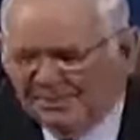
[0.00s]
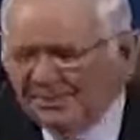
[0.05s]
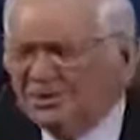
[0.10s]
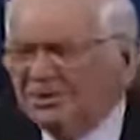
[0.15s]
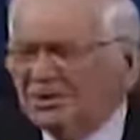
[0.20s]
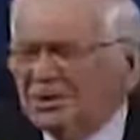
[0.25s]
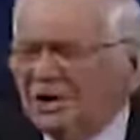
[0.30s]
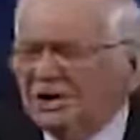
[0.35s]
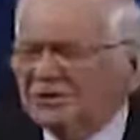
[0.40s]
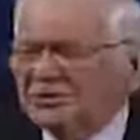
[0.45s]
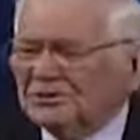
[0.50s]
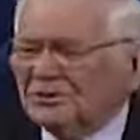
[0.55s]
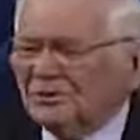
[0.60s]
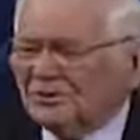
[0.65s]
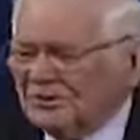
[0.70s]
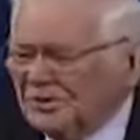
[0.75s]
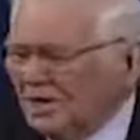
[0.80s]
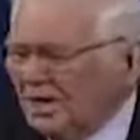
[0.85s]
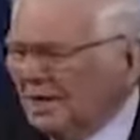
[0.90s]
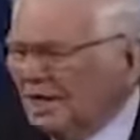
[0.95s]
The just
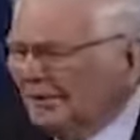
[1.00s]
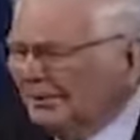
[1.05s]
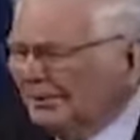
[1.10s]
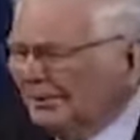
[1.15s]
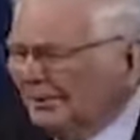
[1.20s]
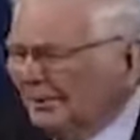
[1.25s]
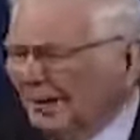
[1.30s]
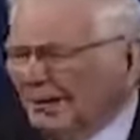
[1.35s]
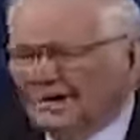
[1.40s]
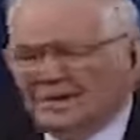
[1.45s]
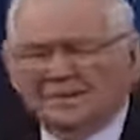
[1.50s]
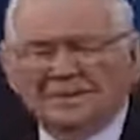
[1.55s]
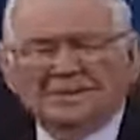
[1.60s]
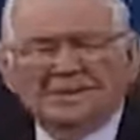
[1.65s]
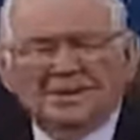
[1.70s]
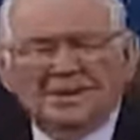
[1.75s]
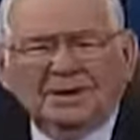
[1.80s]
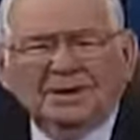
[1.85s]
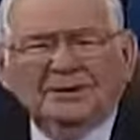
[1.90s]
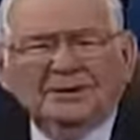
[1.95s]
are the upright,
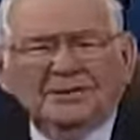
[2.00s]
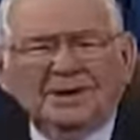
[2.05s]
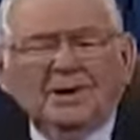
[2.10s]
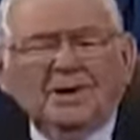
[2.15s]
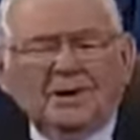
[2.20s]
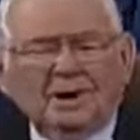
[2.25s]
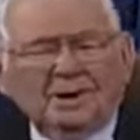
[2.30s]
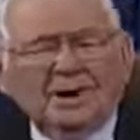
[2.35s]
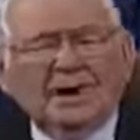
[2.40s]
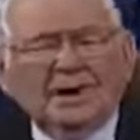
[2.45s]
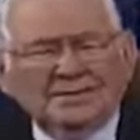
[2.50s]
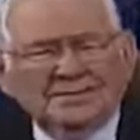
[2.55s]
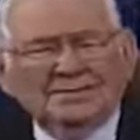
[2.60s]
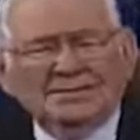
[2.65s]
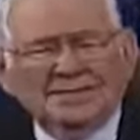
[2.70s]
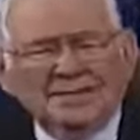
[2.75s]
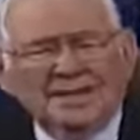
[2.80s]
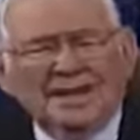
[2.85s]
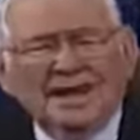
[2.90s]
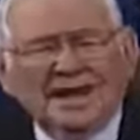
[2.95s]
they, they are
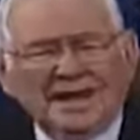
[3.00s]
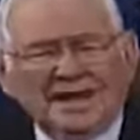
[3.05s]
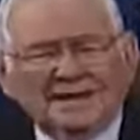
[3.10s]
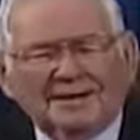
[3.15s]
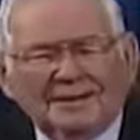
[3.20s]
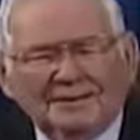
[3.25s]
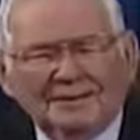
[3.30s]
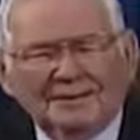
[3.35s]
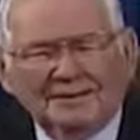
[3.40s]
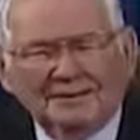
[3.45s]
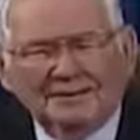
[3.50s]
God's elect